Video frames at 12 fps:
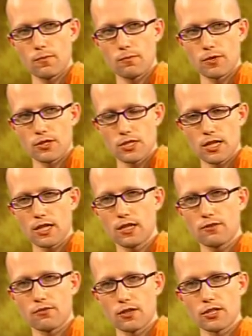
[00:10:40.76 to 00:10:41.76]

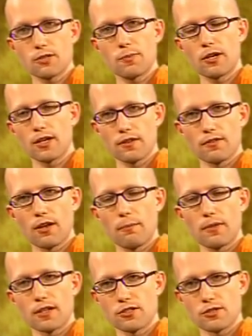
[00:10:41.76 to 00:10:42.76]
perceive or experience
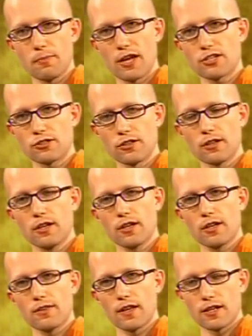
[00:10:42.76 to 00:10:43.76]
something special
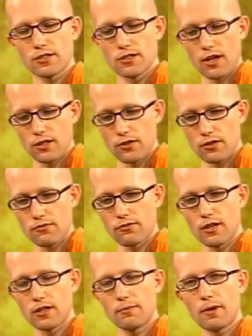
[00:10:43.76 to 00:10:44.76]
that is not going to
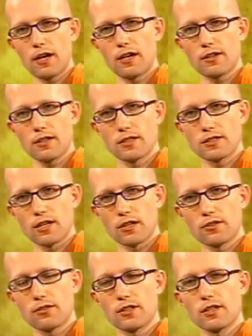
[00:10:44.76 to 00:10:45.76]
fall apart, that is
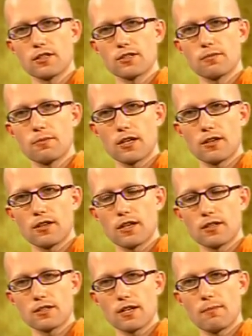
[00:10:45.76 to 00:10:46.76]
not going to disappear,
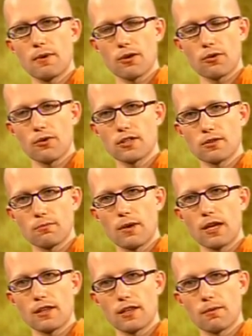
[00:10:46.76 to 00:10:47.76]
that is somehow going to
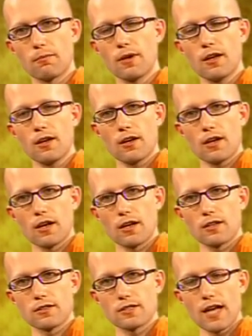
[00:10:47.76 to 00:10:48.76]
make them
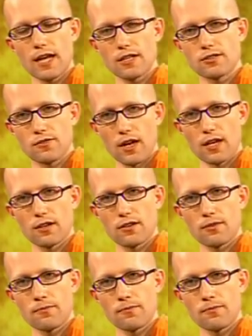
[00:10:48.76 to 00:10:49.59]
uh, satisfied.